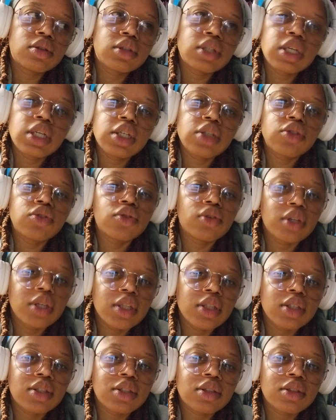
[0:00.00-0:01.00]
needed to
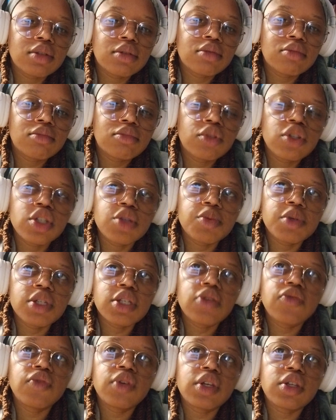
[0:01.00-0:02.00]
eat. The
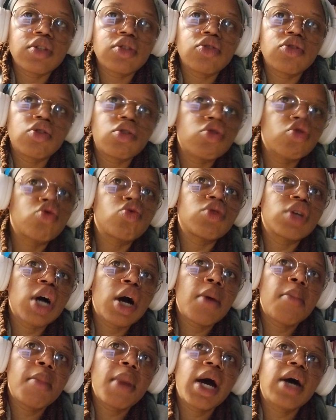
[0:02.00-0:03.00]
specifics do
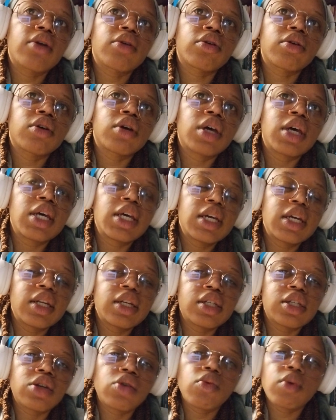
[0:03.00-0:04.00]
not matter. It
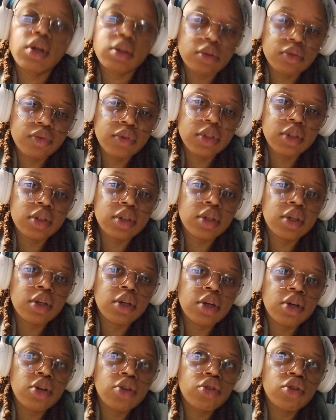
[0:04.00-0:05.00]
is irrelevant
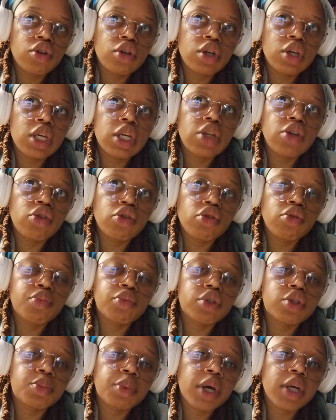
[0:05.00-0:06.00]
in their
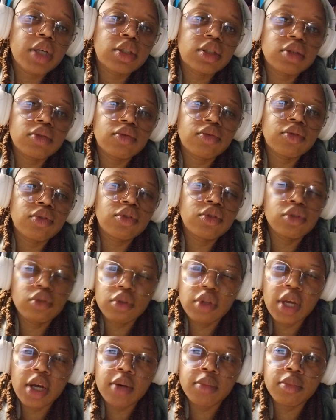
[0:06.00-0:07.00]
perspective to
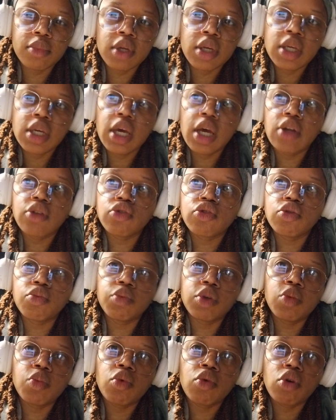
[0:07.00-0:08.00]
them and to the
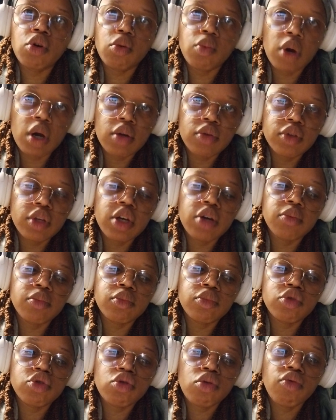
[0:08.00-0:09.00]
people around them
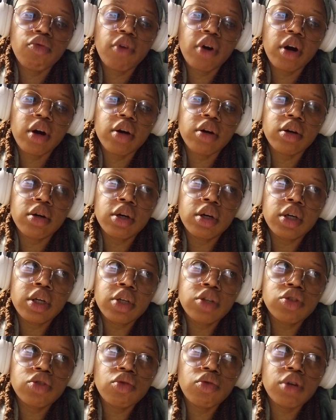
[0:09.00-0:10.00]
so far.
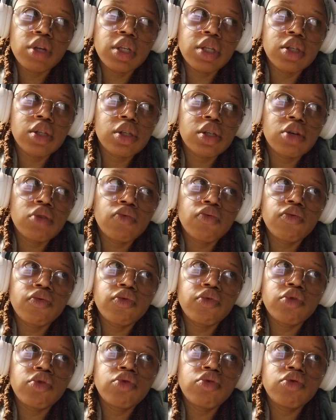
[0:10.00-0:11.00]
So it's
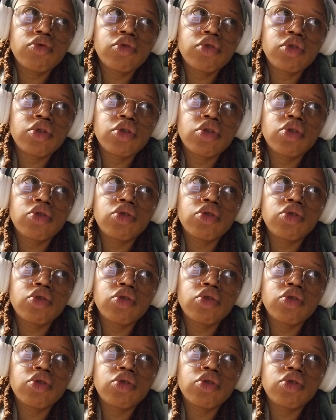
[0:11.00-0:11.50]
confused.